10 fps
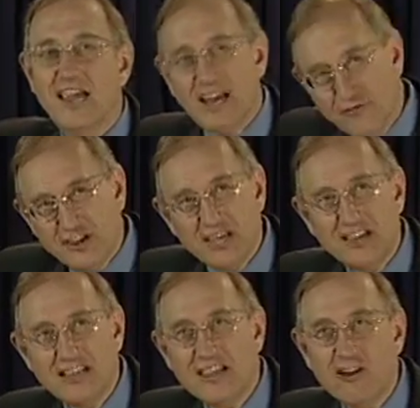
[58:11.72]

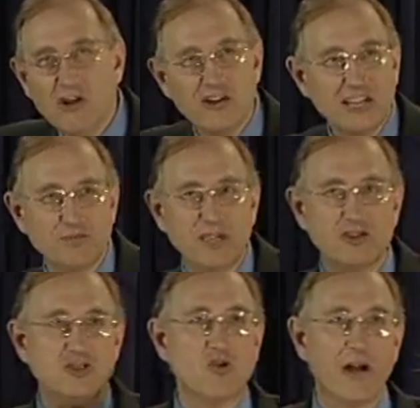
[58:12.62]
everything that they wrote has been
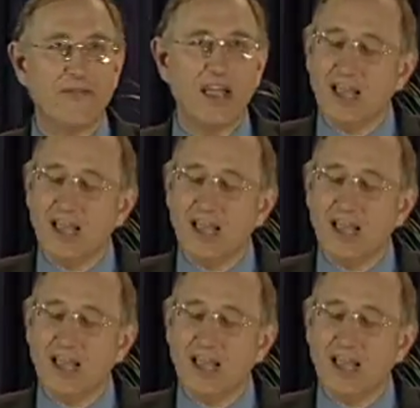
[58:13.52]
destroyed.